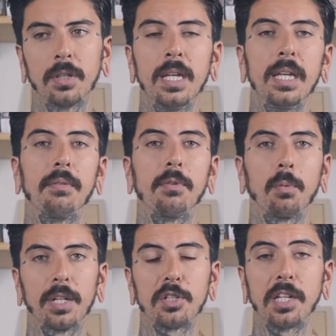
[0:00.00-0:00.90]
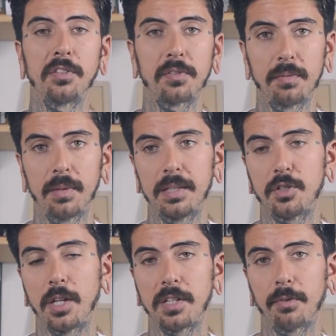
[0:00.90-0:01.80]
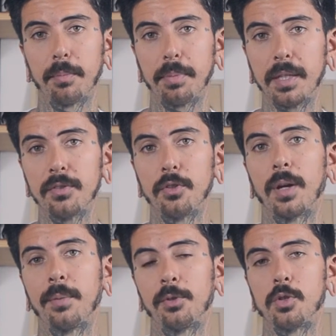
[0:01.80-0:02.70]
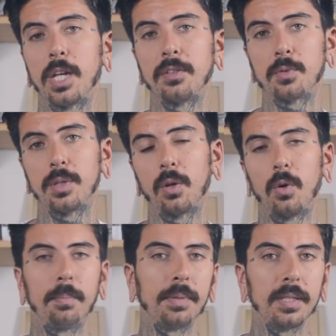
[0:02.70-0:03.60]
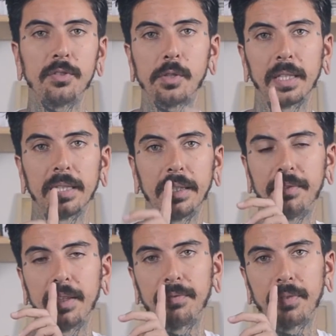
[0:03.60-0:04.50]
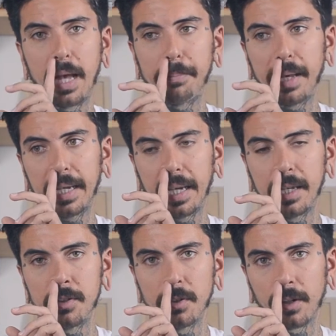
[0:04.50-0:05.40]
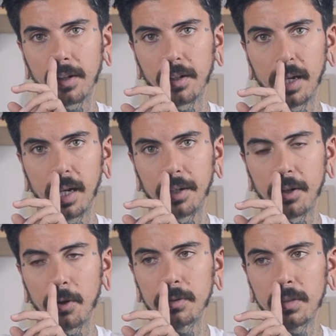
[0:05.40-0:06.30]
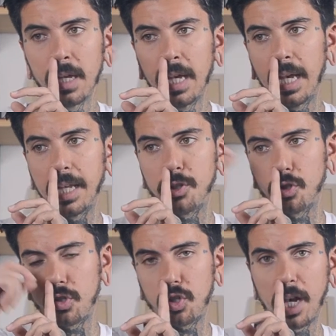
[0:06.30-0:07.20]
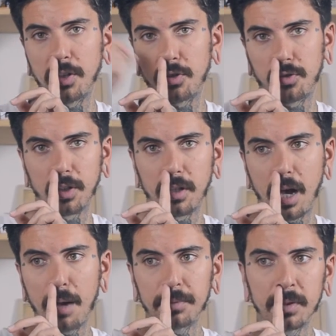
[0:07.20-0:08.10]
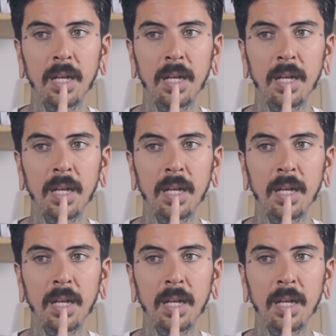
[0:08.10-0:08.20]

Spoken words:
And if you want to change out the piece, you don't have to change the whole piece. You can leave the flat back in your nose and just change the tops.